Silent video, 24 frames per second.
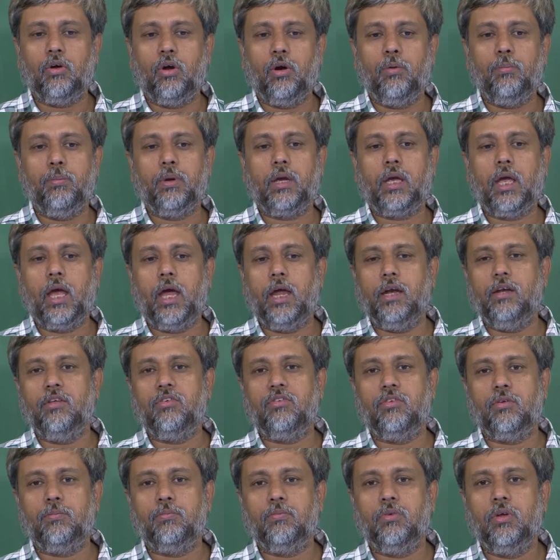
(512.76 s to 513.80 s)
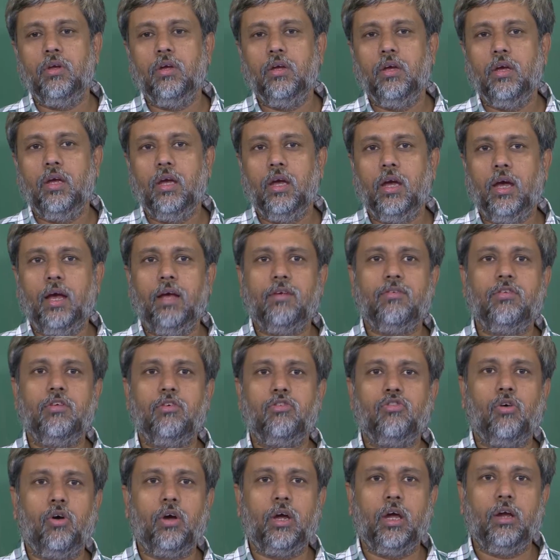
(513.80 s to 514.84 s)
or mechanism has the
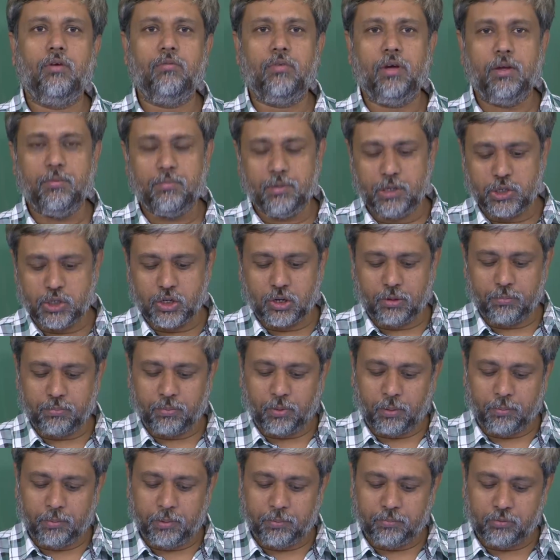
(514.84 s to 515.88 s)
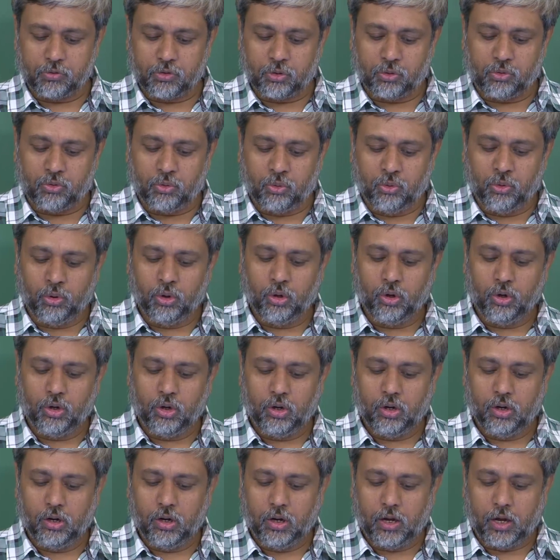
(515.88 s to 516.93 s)
shock and vibration problem. So, to
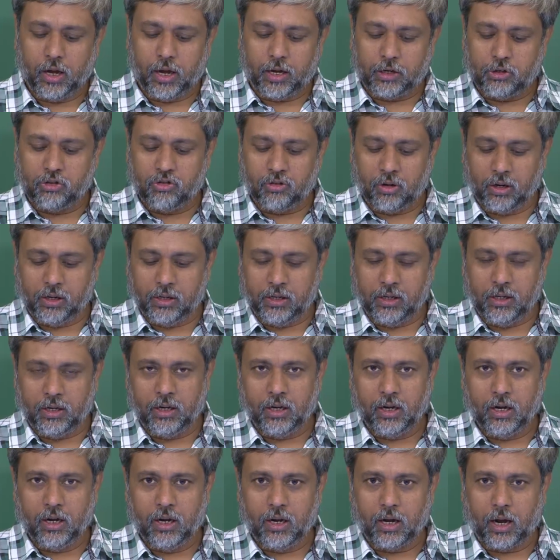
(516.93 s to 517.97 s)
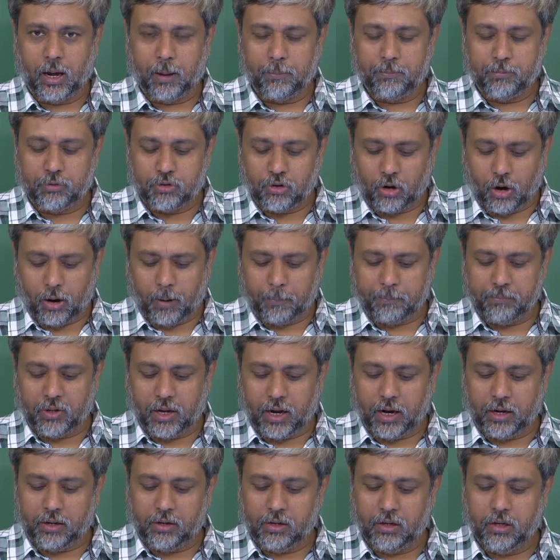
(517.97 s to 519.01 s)
actually absorb
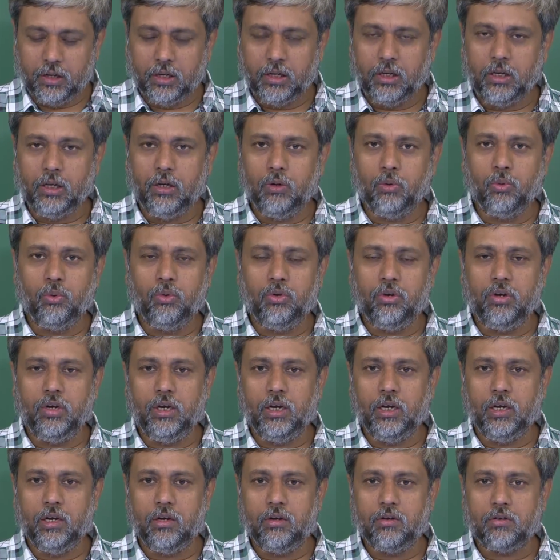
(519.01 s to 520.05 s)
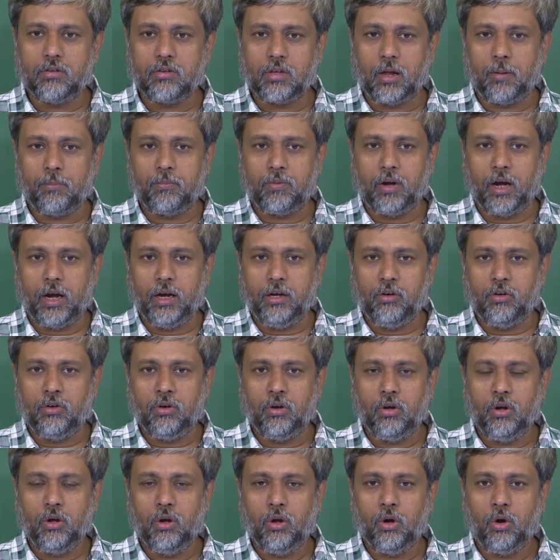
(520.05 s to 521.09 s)
that you need some kind
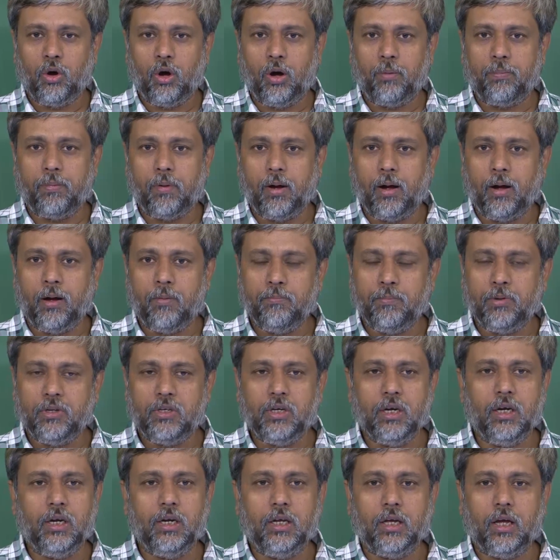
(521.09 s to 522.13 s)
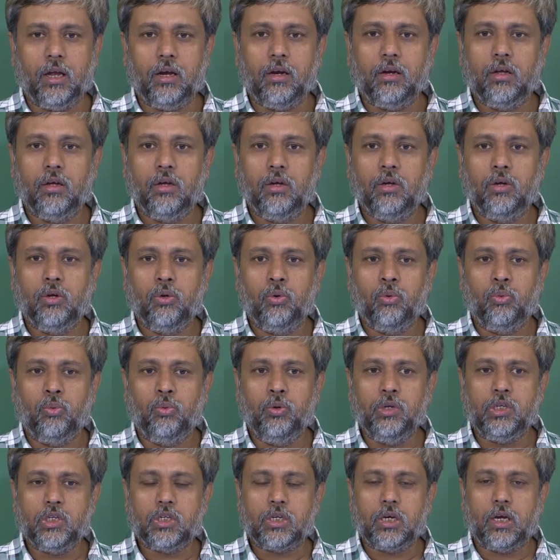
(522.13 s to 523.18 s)
of a material
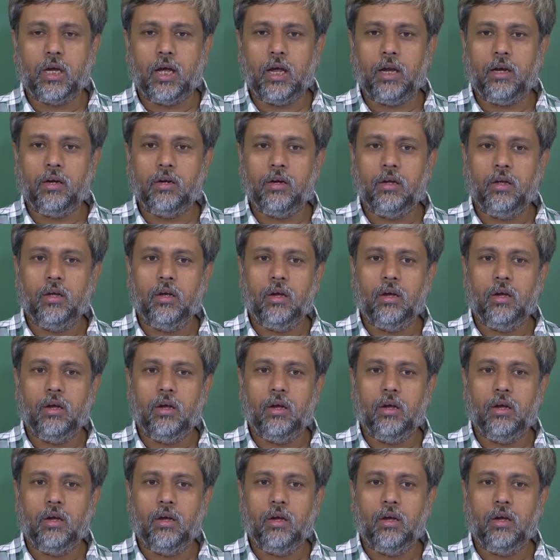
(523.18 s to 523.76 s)
which can